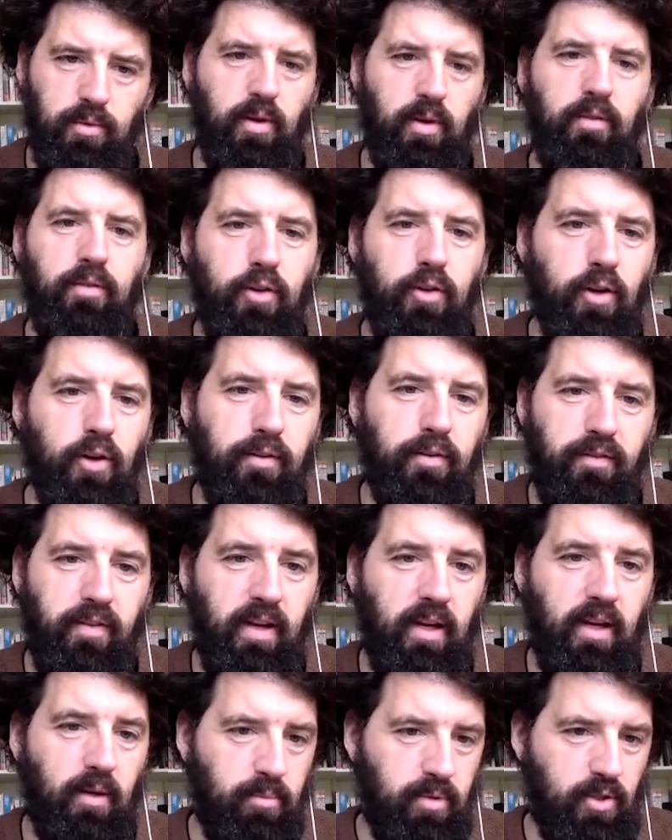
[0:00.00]
of your
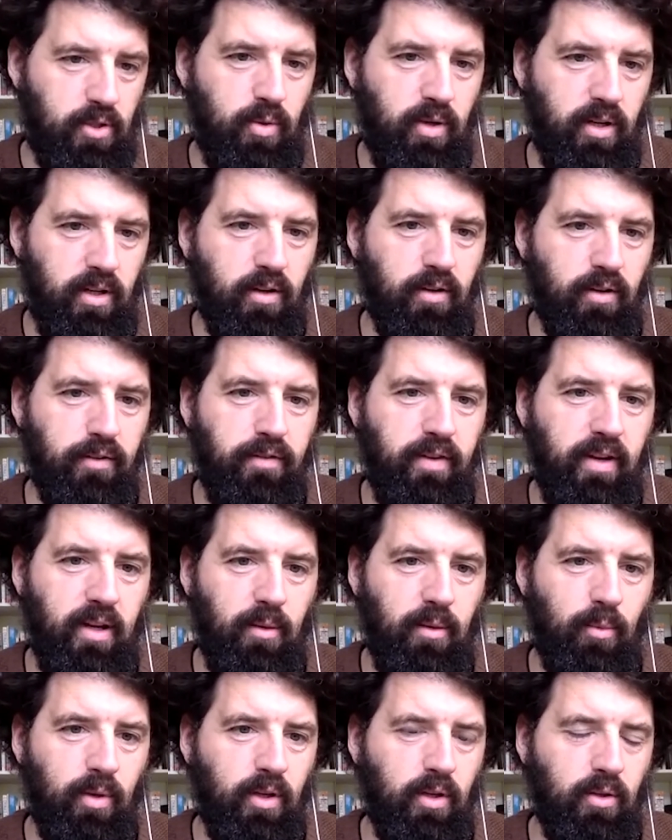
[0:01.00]
feet between your
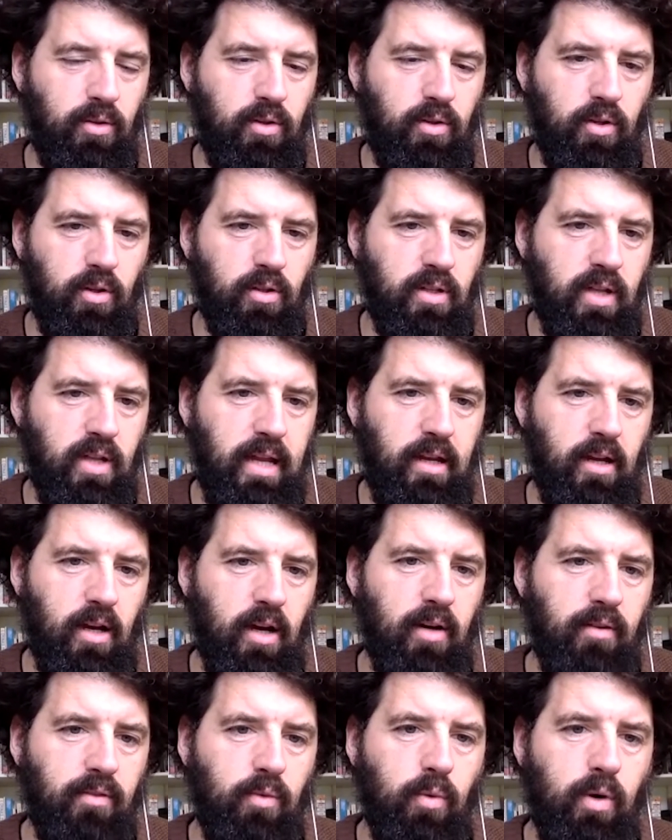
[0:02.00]
feet when you do your takeoff.